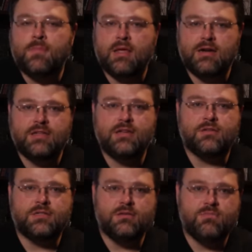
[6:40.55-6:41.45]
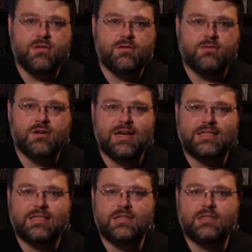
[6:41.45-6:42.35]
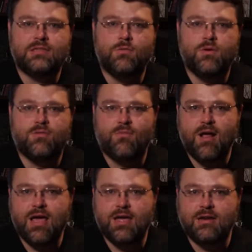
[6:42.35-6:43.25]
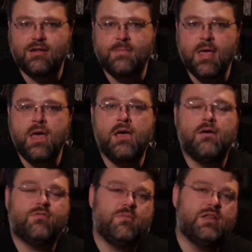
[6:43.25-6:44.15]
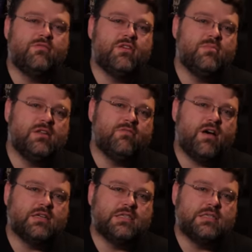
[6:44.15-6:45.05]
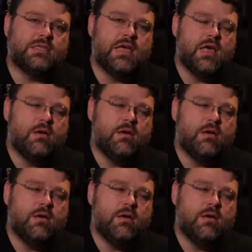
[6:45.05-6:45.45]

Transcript: in an Intel CPU to assist with RAID from NVMe devices.